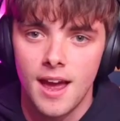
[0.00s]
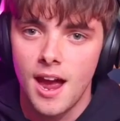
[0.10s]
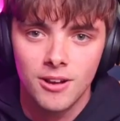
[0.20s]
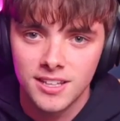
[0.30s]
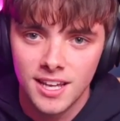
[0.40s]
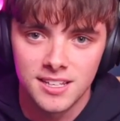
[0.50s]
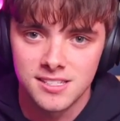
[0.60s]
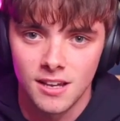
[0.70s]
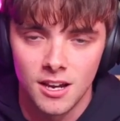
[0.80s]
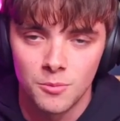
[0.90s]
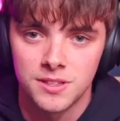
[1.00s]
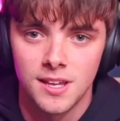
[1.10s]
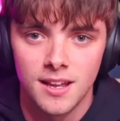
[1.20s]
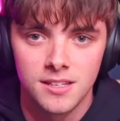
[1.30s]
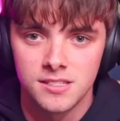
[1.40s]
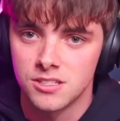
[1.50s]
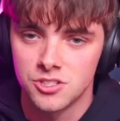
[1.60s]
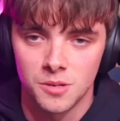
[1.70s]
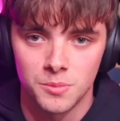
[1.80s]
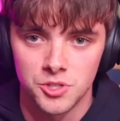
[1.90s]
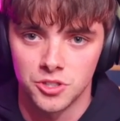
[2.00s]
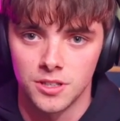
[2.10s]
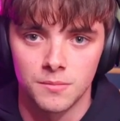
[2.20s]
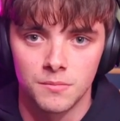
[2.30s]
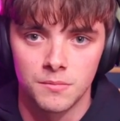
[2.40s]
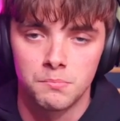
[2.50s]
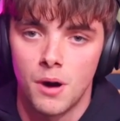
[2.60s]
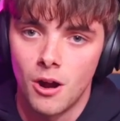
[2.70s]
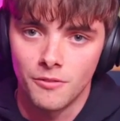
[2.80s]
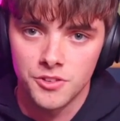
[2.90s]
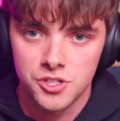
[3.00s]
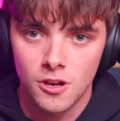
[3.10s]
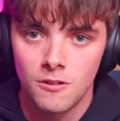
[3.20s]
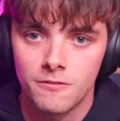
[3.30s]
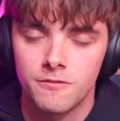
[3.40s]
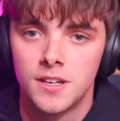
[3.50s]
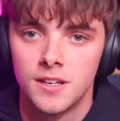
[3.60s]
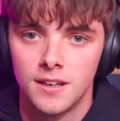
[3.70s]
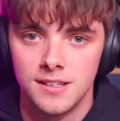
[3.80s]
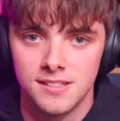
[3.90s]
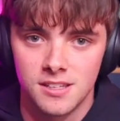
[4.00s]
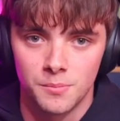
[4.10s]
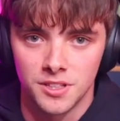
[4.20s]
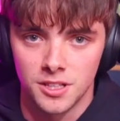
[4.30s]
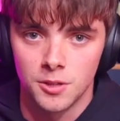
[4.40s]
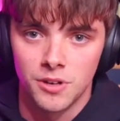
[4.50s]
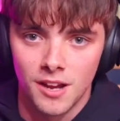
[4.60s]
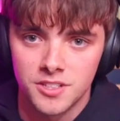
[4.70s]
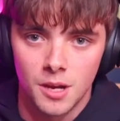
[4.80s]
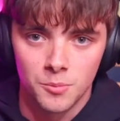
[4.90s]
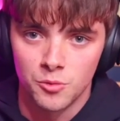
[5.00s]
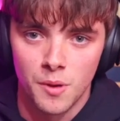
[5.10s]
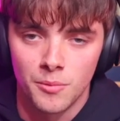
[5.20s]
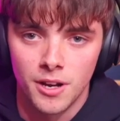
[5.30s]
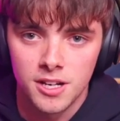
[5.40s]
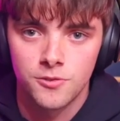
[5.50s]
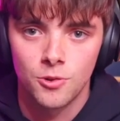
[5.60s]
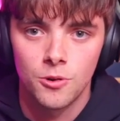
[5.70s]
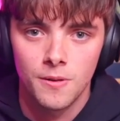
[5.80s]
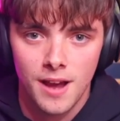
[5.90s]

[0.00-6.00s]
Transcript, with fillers: How could they get started with that? Is this a chip that you can buy off the shelf? Is it something that we have to come through MemryX for?